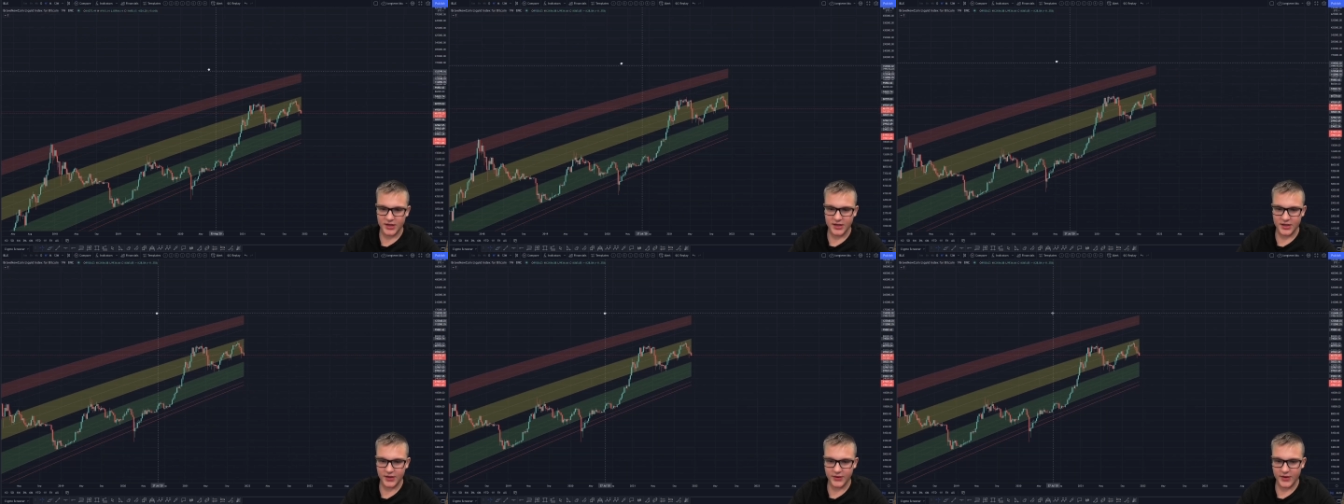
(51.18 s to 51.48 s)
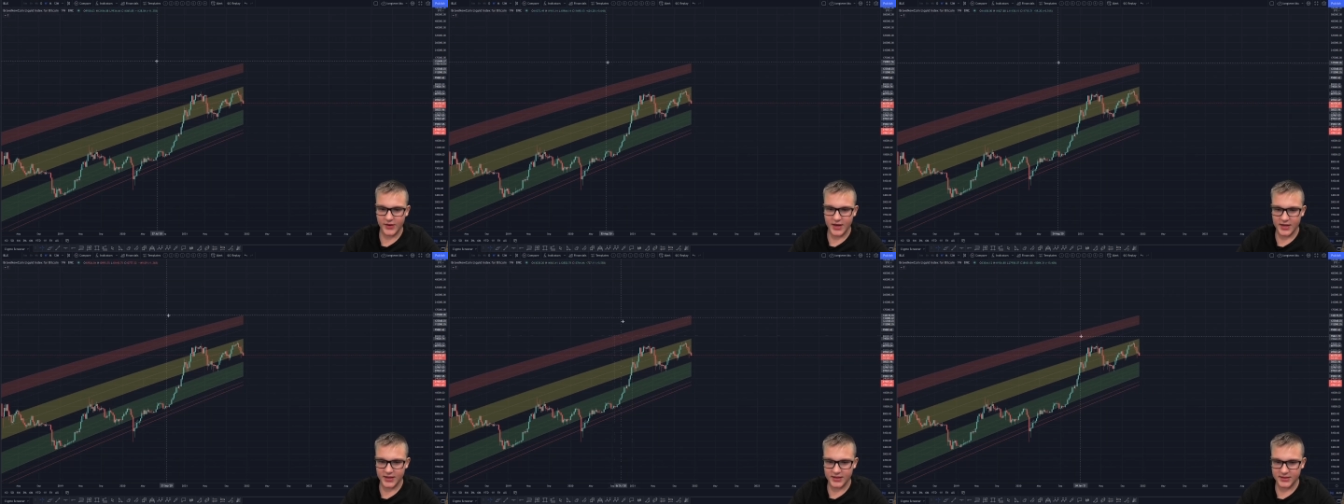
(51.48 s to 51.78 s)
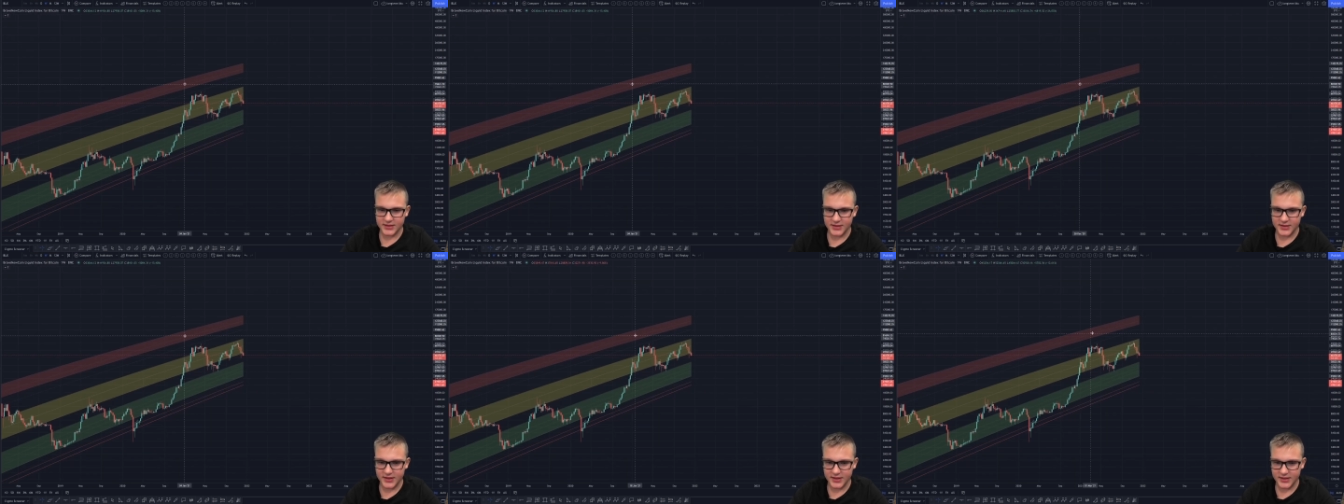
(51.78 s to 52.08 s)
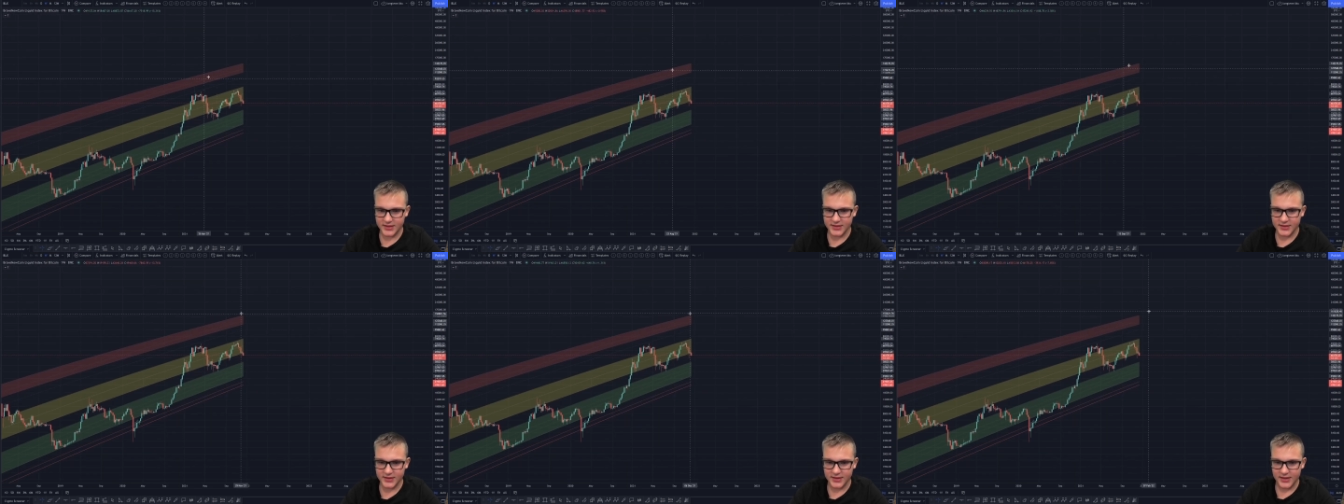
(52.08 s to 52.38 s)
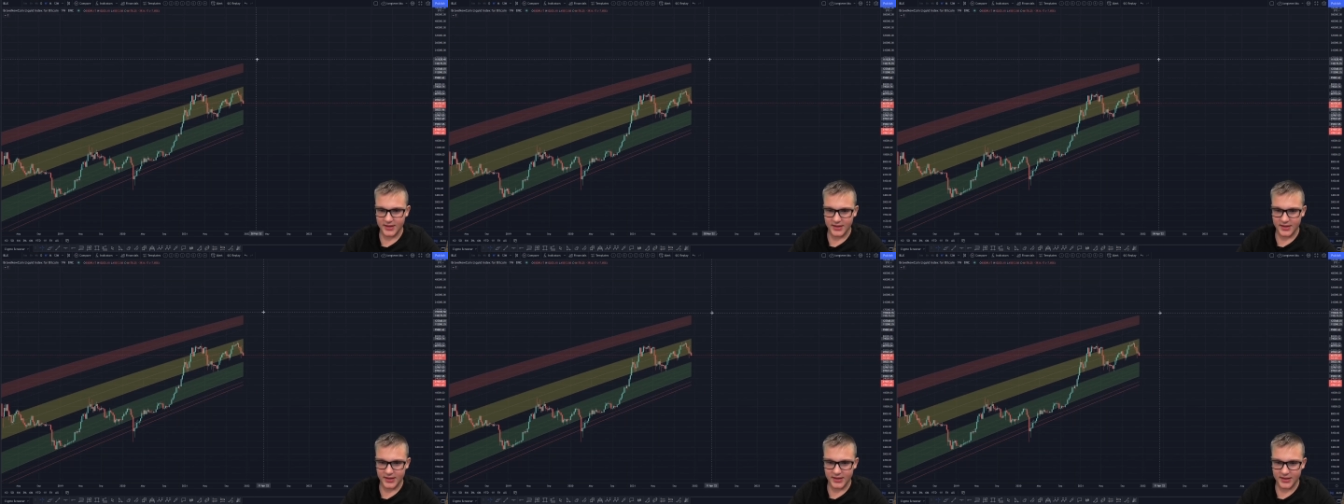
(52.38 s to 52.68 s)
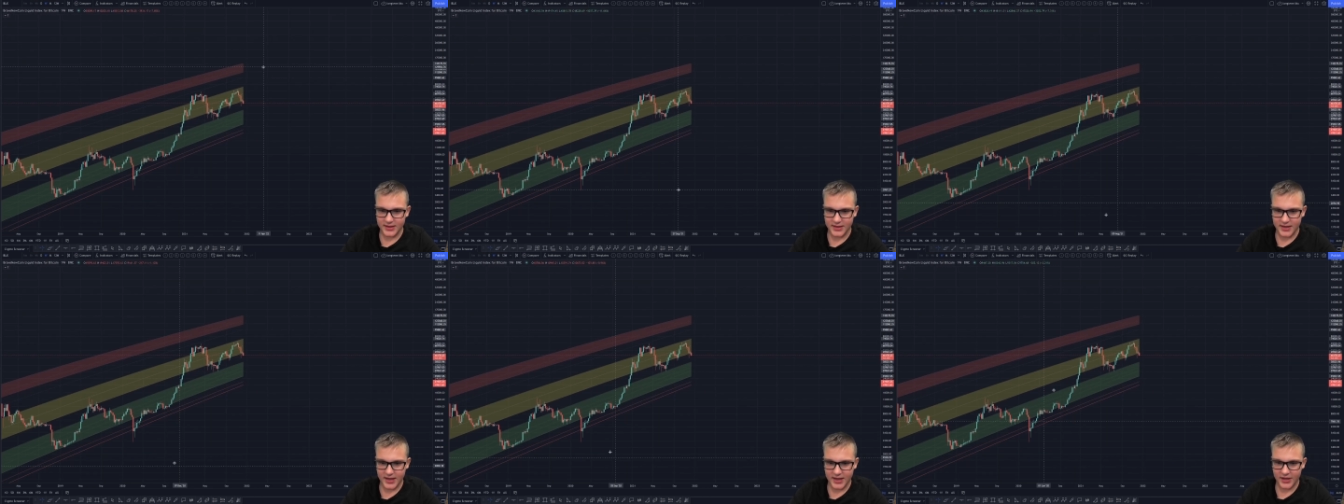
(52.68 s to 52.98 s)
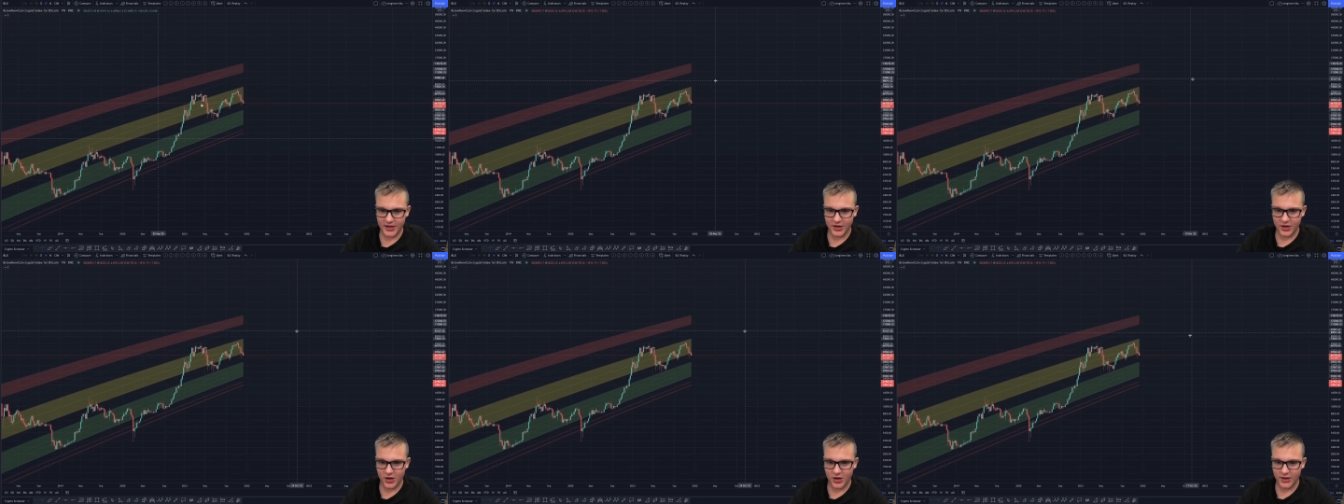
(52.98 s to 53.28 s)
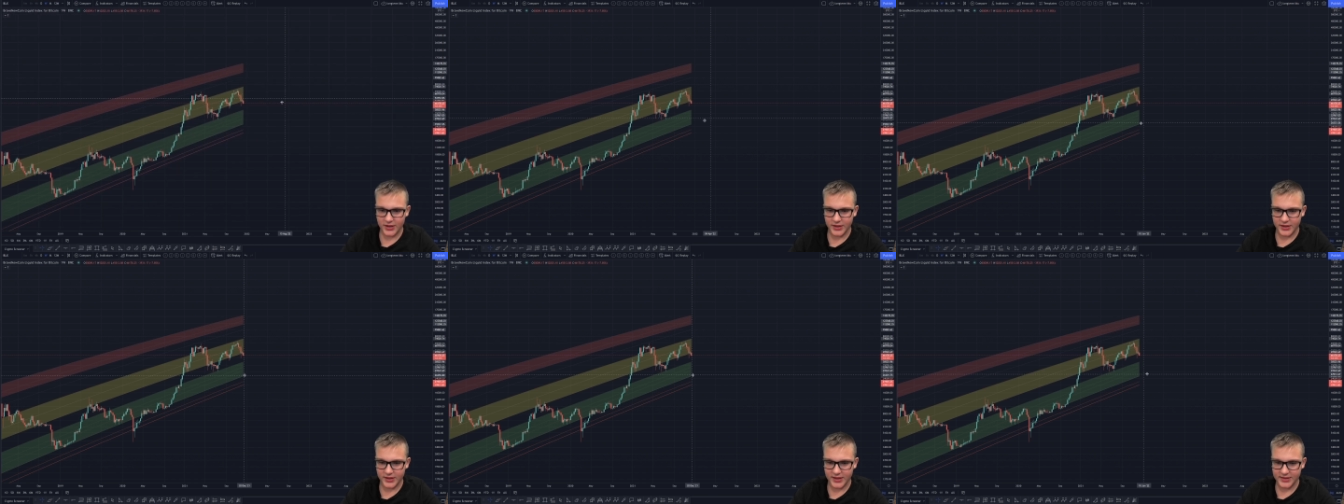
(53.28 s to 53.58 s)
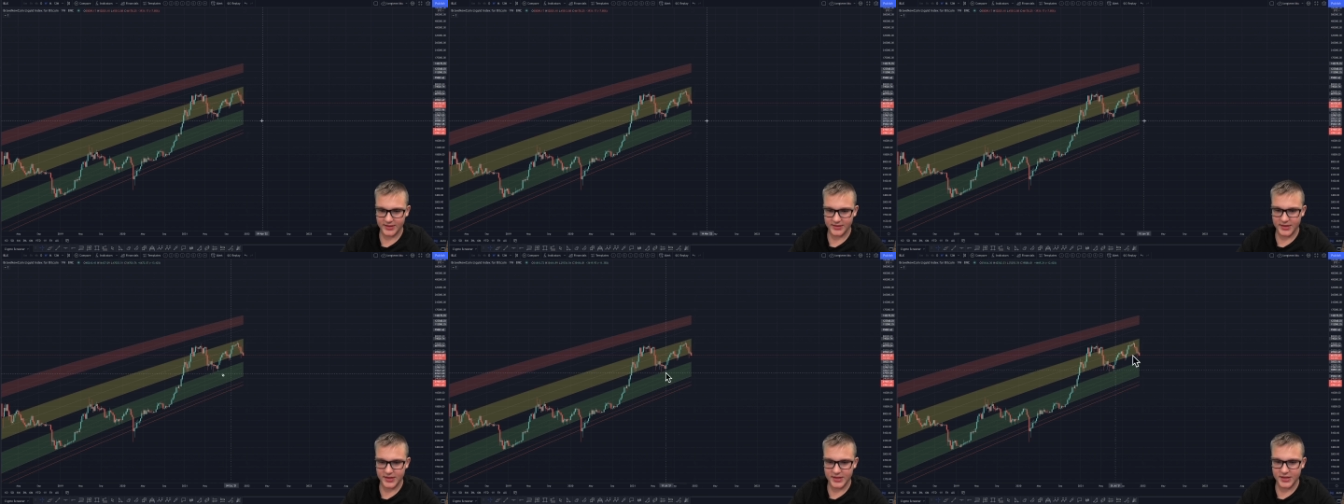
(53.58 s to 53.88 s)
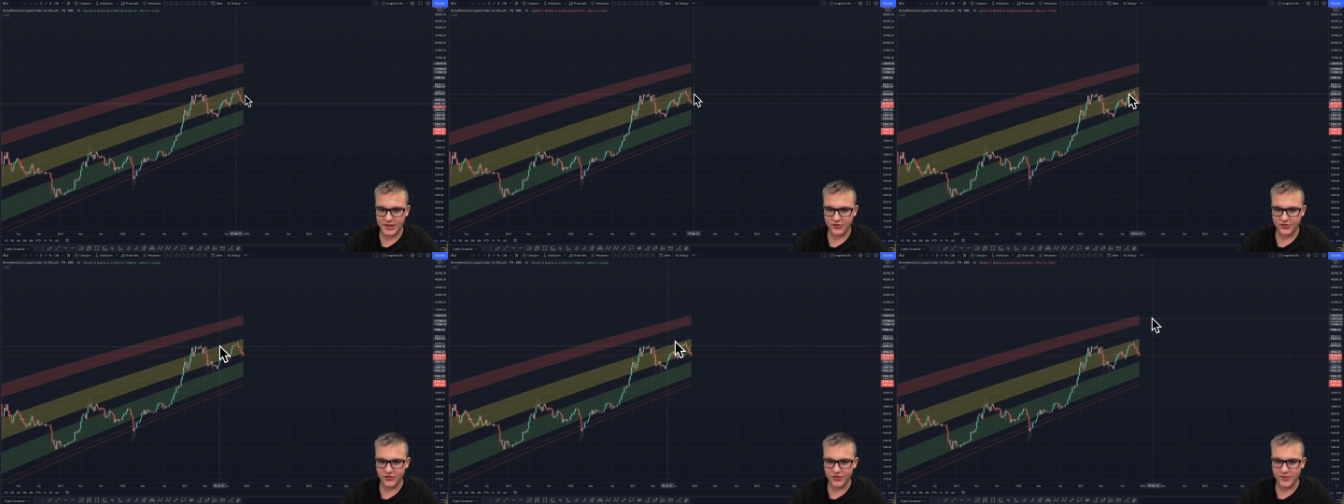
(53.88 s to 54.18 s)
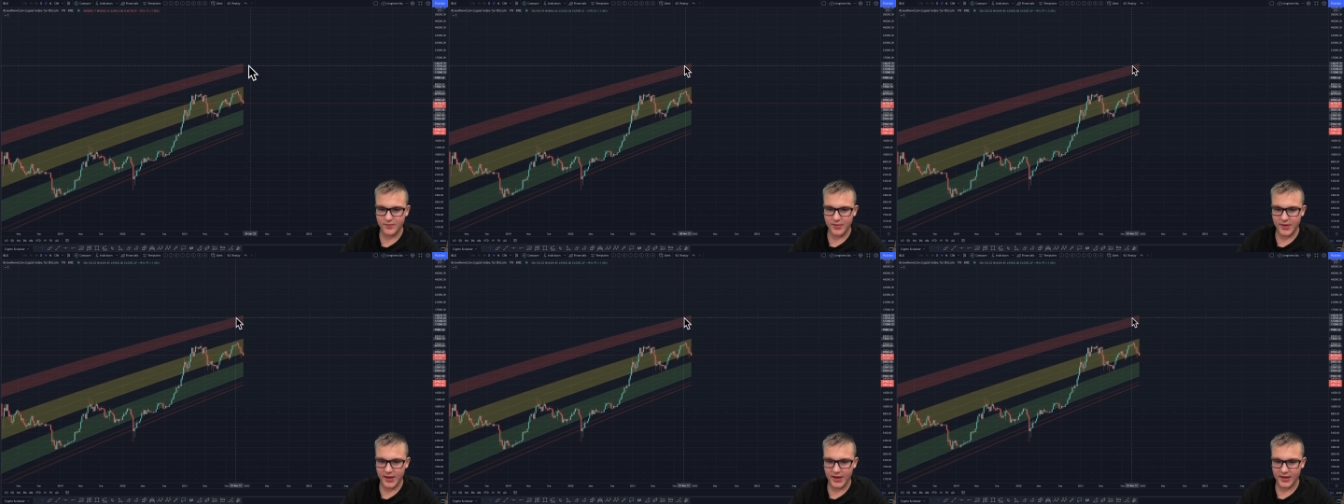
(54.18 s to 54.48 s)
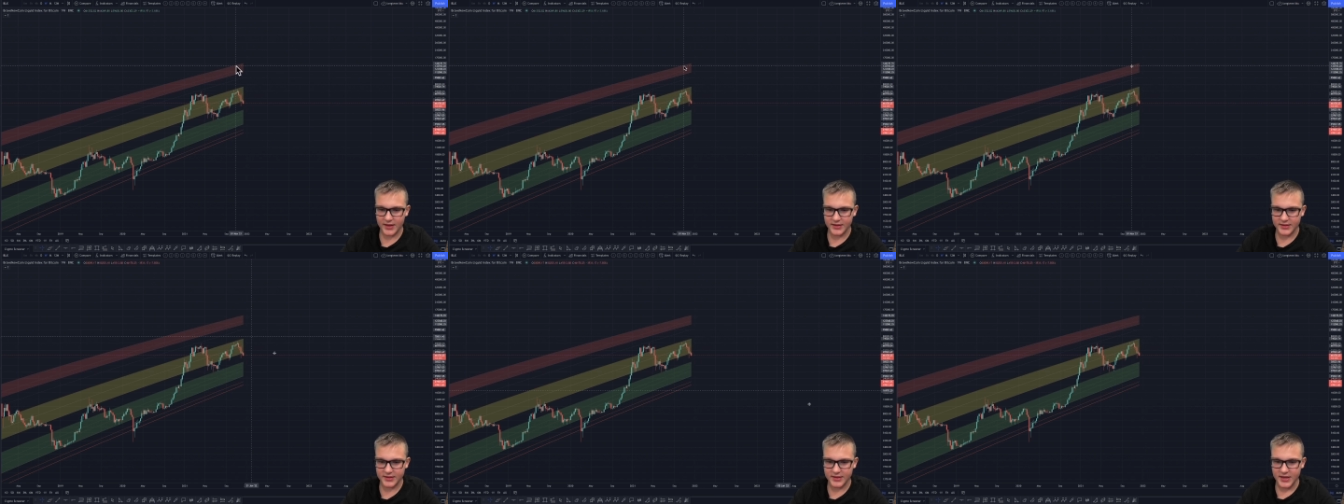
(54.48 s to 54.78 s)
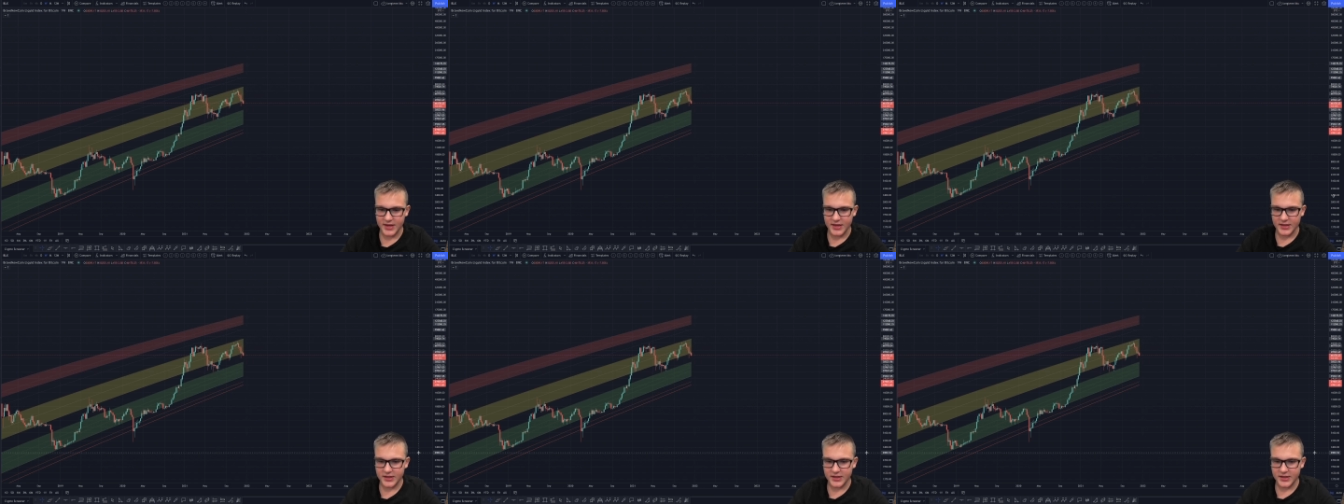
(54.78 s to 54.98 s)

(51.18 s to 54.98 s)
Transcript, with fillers: Now it has this indicator on it has these three bands.